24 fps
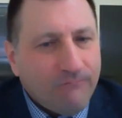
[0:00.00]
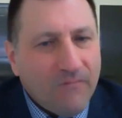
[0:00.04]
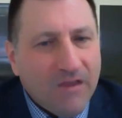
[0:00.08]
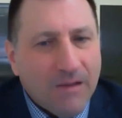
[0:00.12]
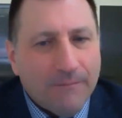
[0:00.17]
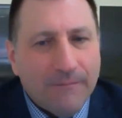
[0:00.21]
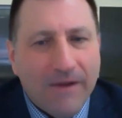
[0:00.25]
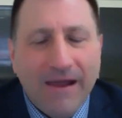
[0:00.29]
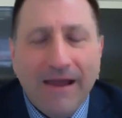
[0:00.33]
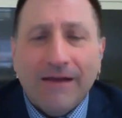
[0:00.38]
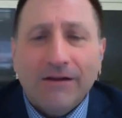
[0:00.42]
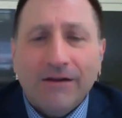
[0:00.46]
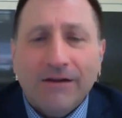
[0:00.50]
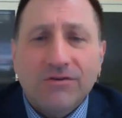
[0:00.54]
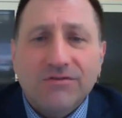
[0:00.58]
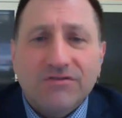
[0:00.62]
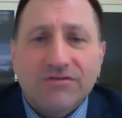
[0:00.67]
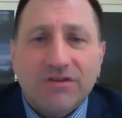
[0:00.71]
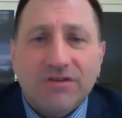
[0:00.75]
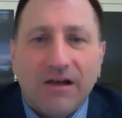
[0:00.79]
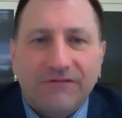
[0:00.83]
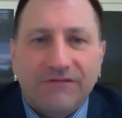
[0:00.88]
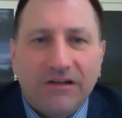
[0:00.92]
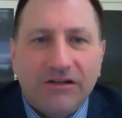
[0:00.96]
My hat goes
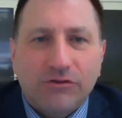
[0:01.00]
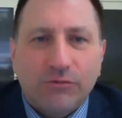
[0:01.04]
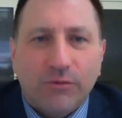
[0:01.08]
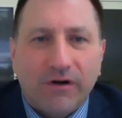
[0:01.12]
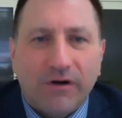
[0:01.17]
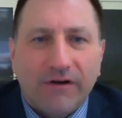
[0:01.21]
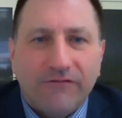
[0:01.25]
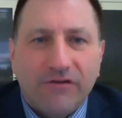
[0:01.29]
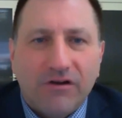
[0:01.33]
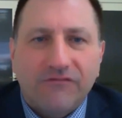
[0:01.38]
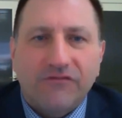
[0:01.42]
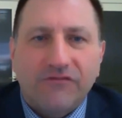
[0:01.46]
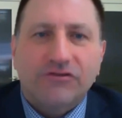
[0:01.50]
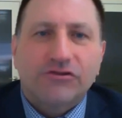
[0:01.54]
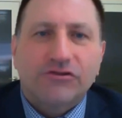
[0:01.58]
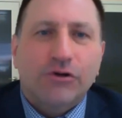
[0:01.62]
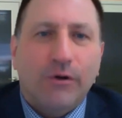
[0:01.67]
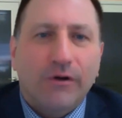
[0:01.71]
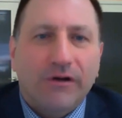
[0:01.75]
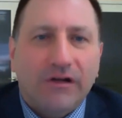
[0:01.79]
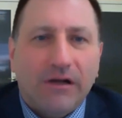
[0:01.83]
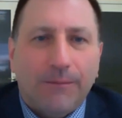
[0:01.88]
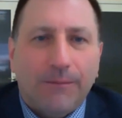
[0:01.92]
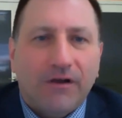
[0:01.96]
off to each one of you for
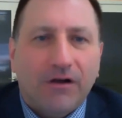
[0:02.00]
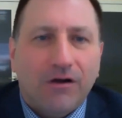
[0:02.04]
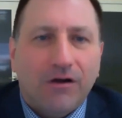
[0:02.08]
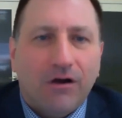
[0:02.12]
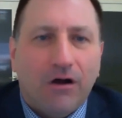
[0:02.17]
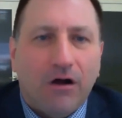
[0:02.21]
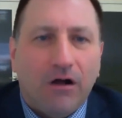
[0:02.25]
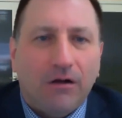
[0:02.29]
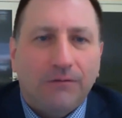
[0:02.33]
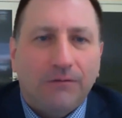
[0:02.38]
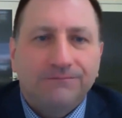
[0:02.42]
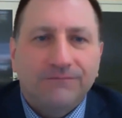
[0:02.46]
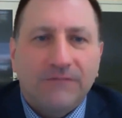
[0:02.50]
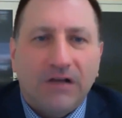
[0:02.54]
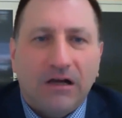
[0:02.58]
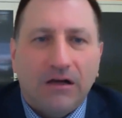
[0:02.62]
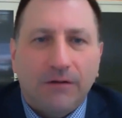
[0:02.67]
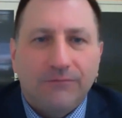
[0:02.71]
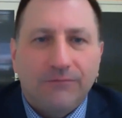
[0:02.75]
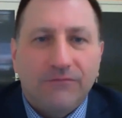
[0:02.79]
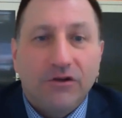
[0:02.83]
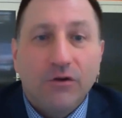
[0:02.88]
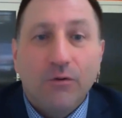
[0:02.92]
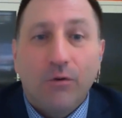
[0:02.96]
showing up on the
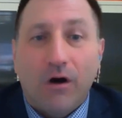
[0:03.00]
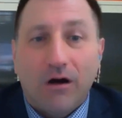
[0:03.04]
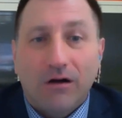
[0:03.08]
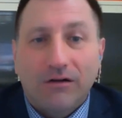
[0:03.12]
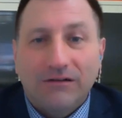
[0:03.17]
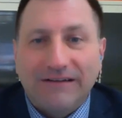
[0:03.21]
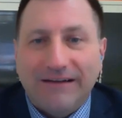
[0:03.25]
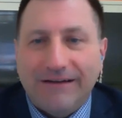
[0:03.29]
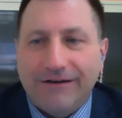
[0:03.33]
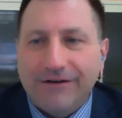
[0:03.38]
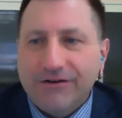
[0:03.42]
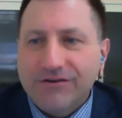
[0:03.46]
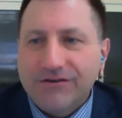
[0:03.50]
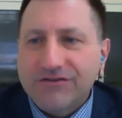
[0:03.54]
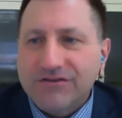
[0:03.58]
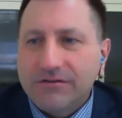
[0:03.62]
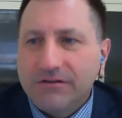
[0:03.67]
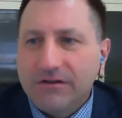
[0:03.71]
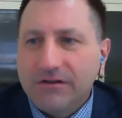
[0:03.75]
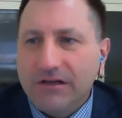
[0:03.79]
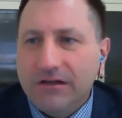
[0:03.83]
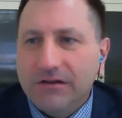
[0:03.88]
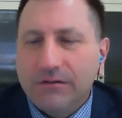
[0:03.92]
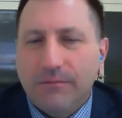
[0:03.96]
call. You are leaders.
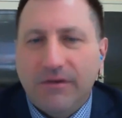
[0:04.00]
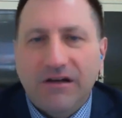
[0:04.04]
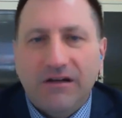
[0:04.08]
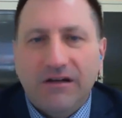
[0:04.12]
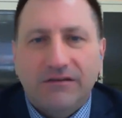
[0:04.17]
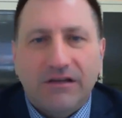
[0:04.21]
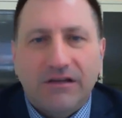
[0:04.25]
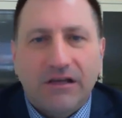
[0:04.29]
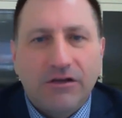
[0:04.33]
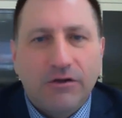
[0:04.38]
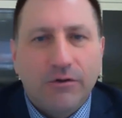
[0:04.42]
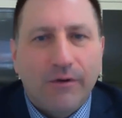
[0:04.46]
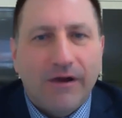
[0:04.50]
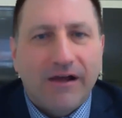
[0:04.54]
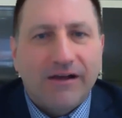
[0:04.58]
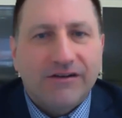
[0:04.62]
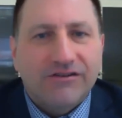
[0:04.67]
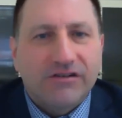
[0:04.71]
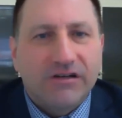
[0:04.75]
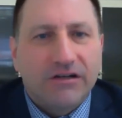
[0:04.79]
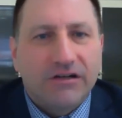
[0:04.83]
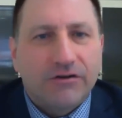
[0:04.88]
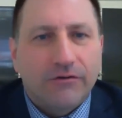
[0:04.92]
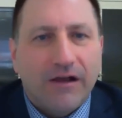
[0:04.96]
In the minute that you
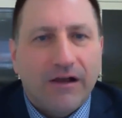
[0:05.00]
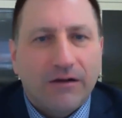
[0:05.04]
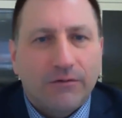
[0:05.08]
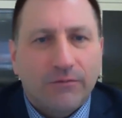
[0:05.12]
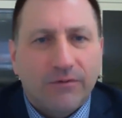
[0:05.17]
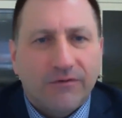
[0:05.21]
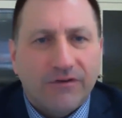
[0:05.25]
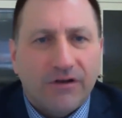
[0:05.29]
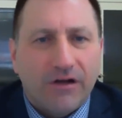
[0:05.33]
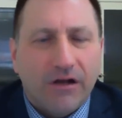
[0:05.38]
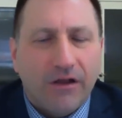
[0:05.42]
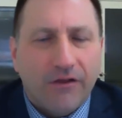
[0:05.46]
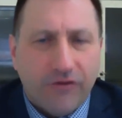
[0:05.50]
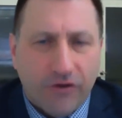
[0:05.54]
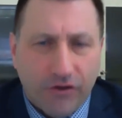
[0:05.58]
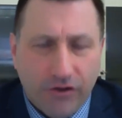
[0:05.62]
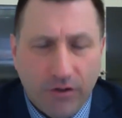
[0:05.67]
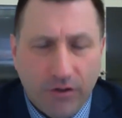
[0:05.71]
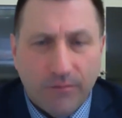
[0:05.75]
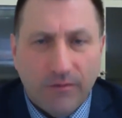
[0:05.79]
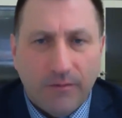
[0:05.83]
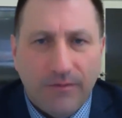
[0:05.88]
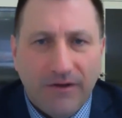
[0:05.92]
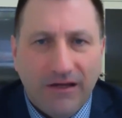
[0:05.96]
actually interact with another
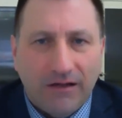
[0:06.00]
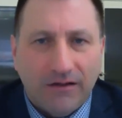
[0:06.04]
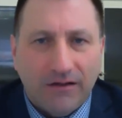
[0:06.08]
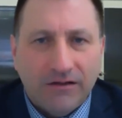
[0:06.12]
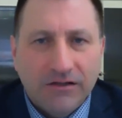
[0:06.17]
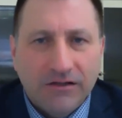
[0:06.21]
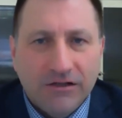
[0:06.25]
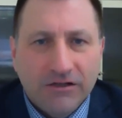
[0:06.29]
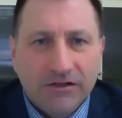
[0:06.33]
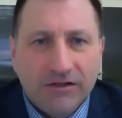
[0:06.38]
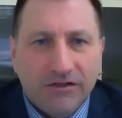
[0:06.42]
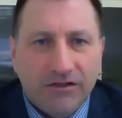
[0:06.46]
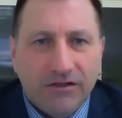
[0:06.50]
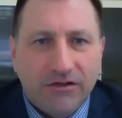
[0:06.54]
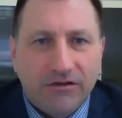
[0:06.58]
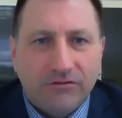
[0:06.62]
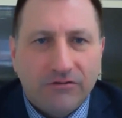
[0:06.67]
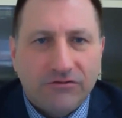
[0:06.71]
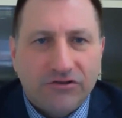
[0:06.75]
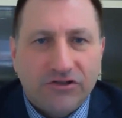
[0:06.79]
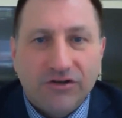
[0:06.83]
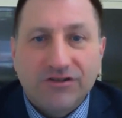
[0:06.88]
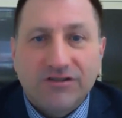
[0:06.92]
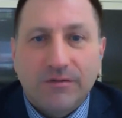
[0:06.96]
human being, you
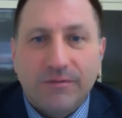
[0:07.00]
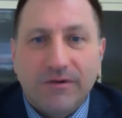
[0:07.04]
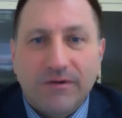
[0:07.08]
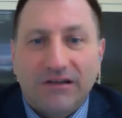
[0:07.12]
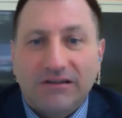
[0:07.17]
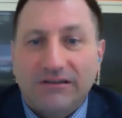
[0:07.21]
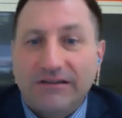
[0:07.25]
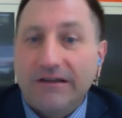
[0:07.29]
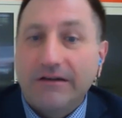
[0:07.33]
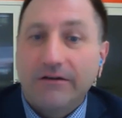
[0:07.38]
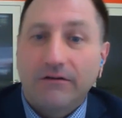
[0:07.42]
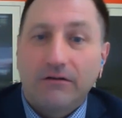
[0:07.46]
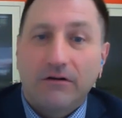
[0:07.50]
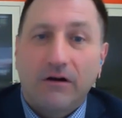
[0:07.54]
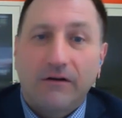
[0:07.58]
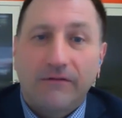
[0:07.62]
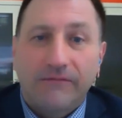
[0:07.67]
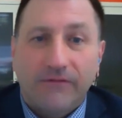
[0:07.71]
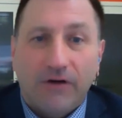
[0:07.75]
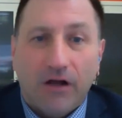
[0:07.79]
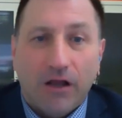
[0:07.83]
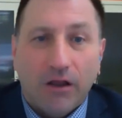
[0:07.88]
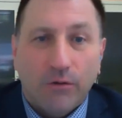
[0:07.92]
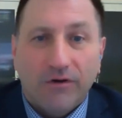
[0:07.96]
choose to be a leader or a
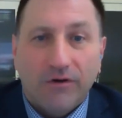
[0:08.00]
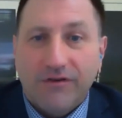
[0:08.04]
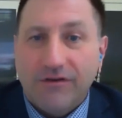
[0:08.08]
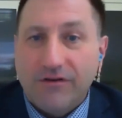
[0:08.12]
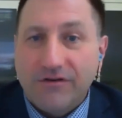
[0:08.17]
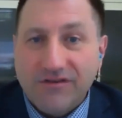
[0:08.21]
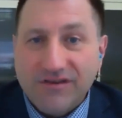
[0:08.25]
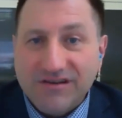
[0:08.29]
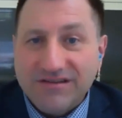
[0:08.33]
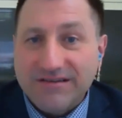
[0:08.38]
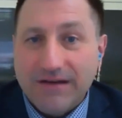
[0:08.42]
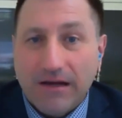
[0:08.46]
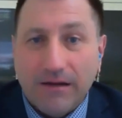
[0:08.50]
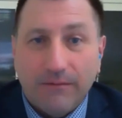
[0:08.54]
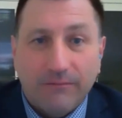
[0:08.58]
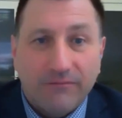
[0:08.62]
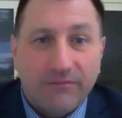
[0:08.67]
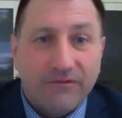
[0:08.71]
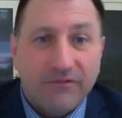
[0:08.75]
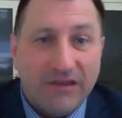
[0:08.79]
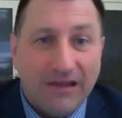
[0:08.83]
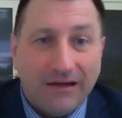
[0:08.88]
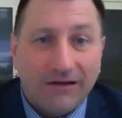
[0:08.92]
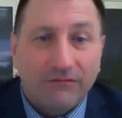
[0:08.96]
follower. They're the same
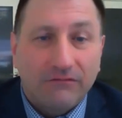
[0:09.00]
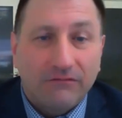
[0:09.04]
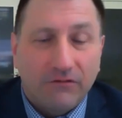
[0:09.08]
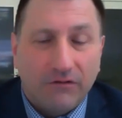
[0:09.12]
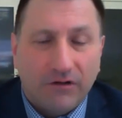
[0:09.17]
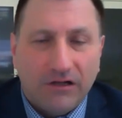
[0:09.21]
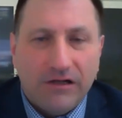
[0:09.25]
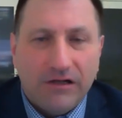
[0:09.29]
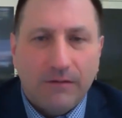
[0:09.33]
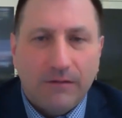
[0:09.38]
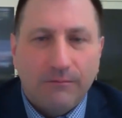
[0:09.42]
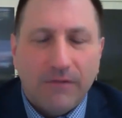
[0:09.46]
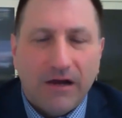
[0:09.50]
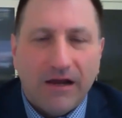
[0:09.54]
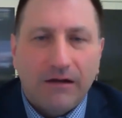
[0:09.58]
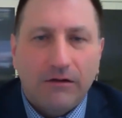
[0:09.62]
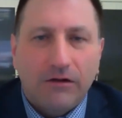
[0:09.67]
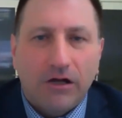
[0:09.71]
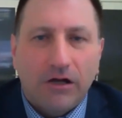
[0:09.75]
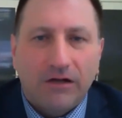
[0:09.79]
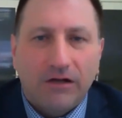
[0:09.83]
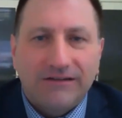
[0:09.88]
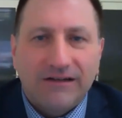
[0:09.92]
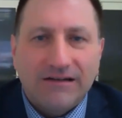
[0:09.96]
thing, really, in my
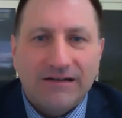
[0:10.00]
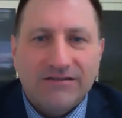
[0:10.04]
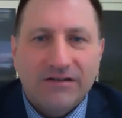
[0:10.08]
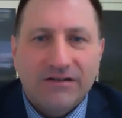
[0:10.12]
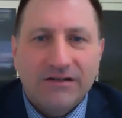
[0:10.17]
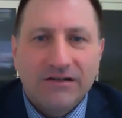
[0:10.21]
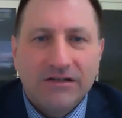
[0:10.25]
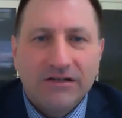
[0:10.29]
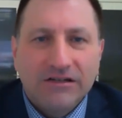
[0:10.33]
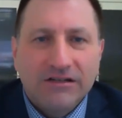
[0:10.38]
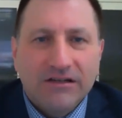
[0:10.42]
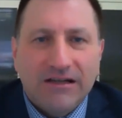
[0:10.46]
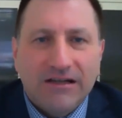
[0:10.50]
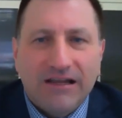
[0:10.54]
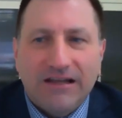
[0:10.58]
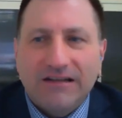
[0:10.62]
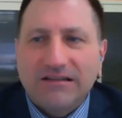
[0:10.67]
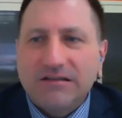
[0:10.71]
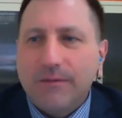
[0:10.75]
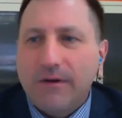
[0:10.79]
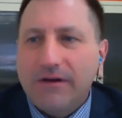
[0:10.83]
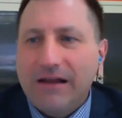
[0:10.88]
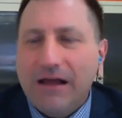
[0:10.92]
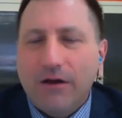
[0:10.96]
context. It's
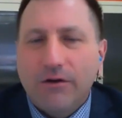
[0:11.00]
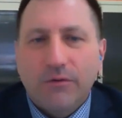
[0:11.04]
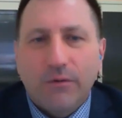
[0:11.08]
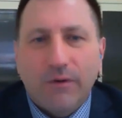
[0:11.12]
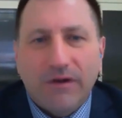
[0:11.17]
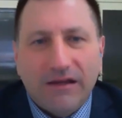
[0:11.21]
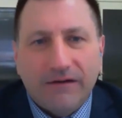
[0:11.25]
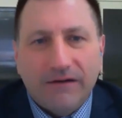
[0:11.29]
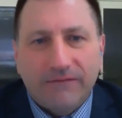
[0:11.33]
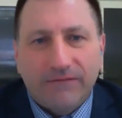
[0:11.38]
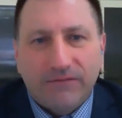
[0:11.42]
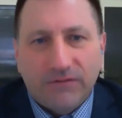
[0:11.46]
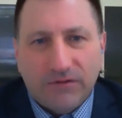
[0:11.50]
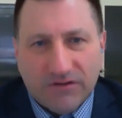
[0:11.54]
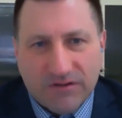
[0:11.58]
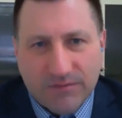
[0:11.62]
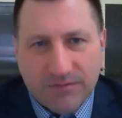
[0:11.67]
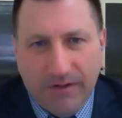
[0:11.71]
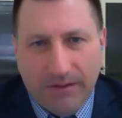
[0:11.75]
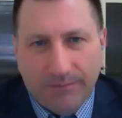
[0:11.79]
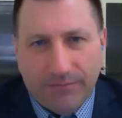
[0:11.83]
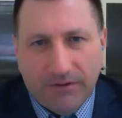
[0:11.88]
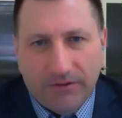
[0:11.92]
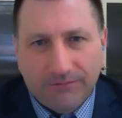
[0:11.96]
about how we influence
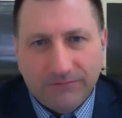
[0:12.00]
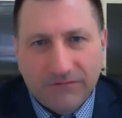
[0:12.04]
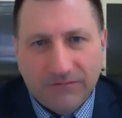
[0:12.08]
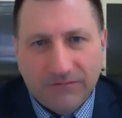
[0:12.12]
people.